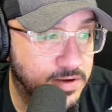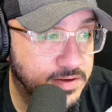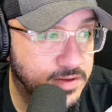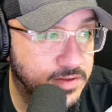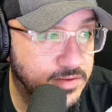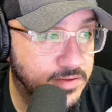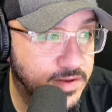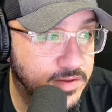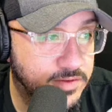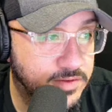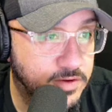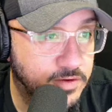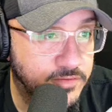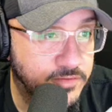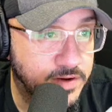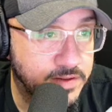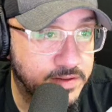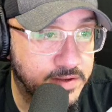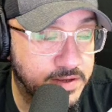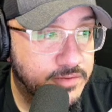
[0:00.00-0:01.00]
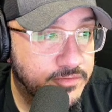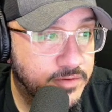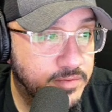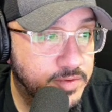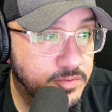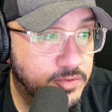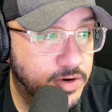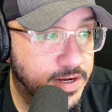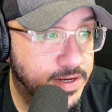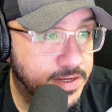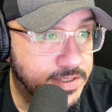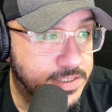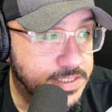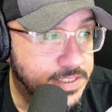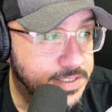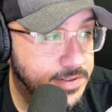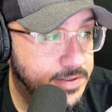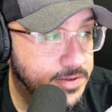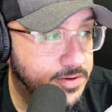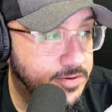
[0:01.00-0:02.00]
and is SEO friendly. From the brand.
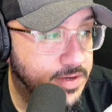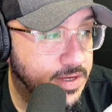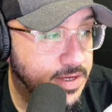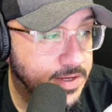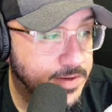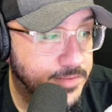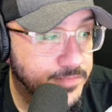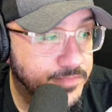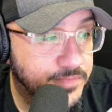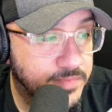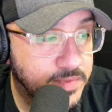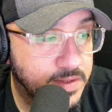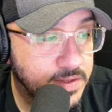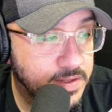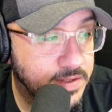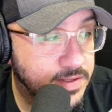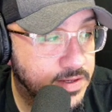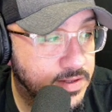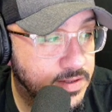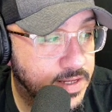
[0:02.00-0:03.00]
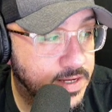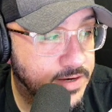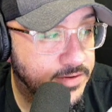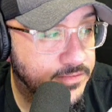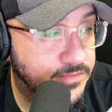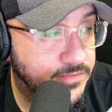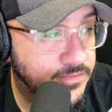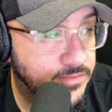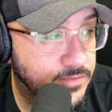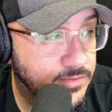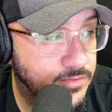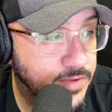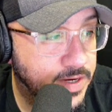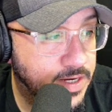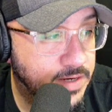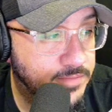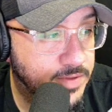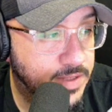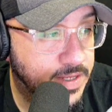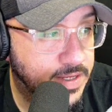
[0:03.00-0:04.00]
Okay. They sell a lot of
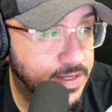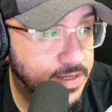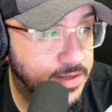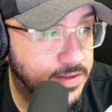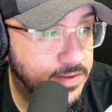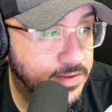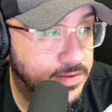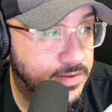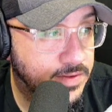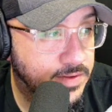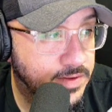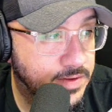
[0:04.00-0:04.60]
weighted blankets.